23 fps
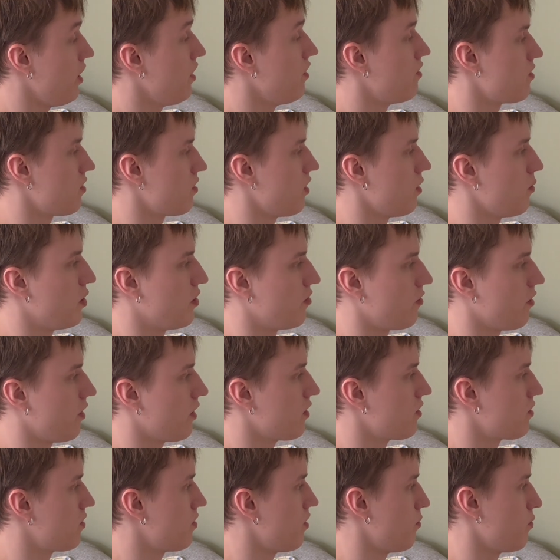easily be
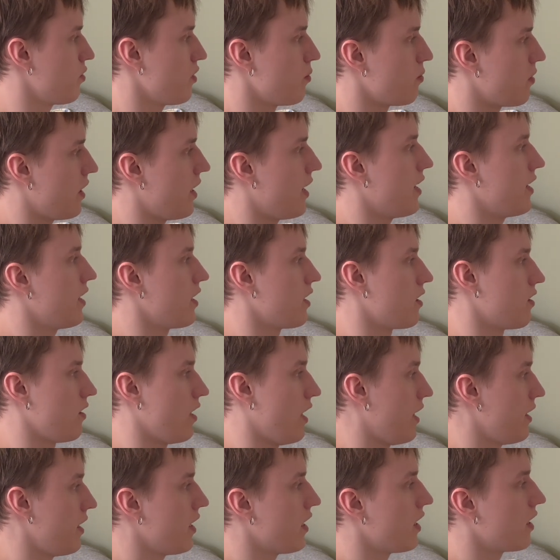fixed simply by adding a
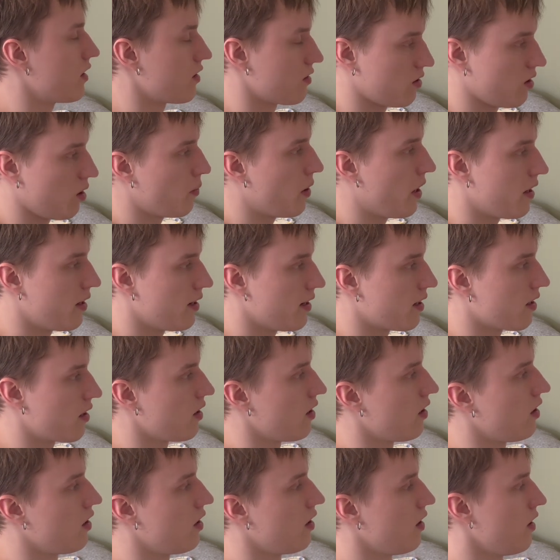heading and a subheading
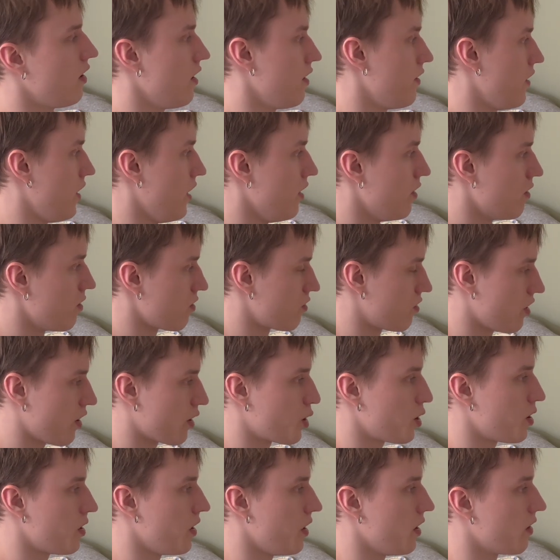in the hero
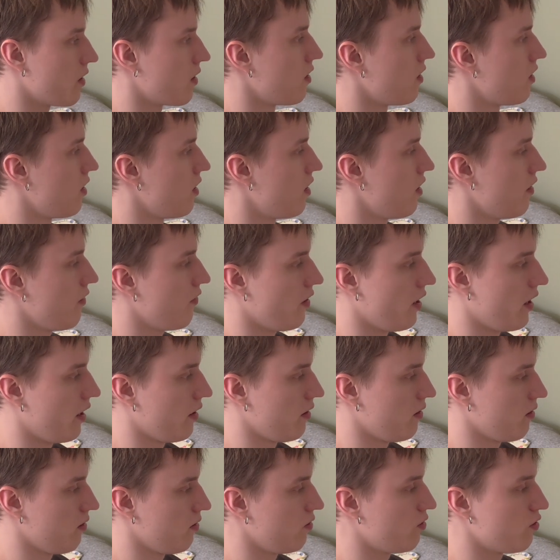section here
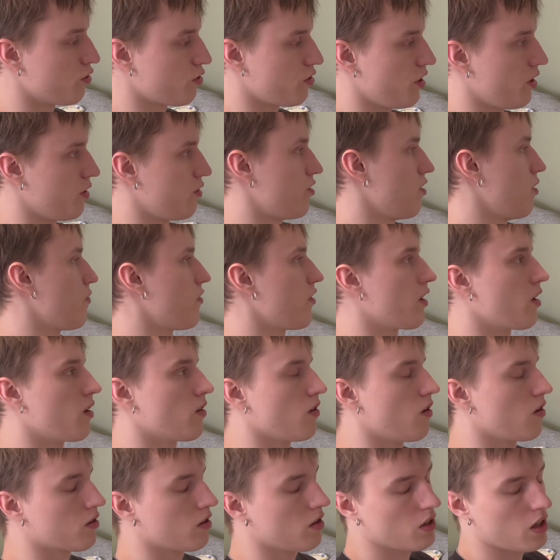that just says something
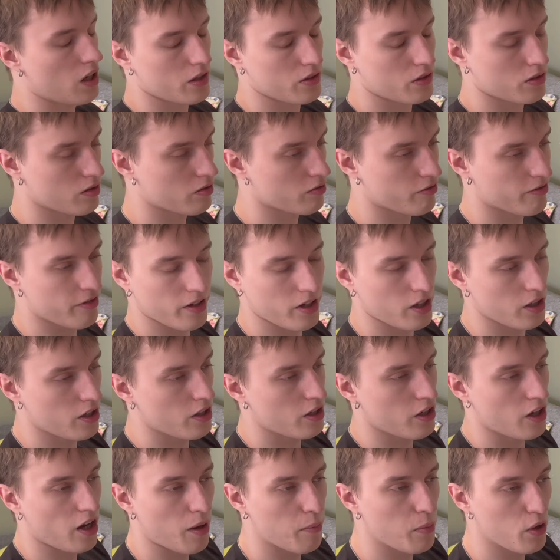along the lines of
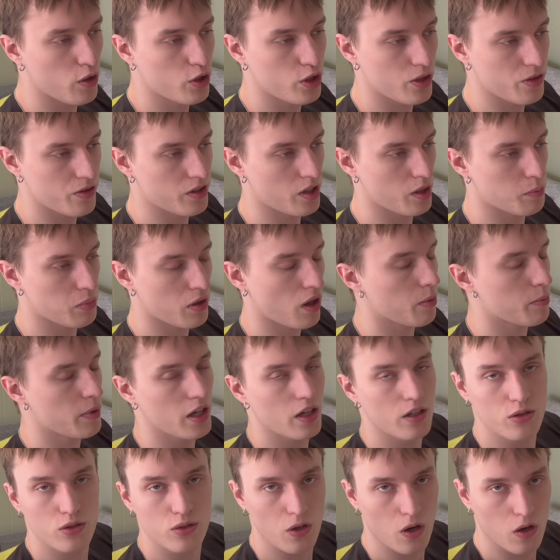emergency plumbing
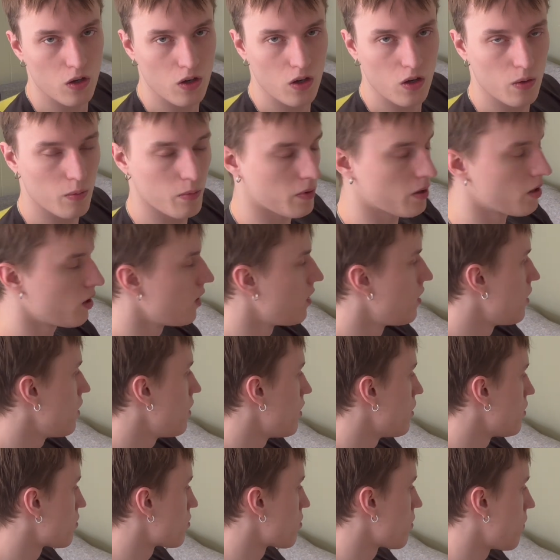in Stockholm
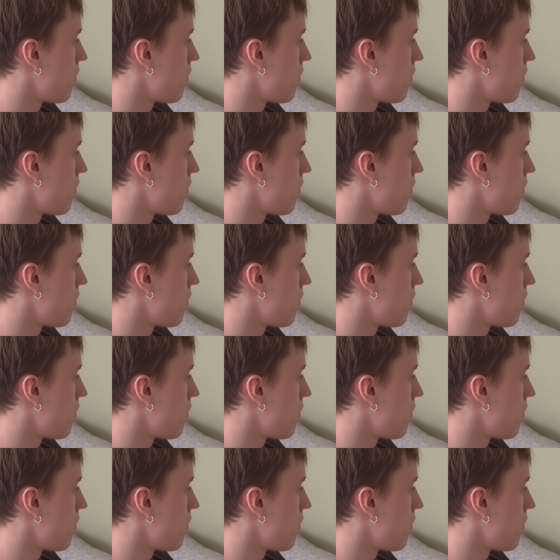and so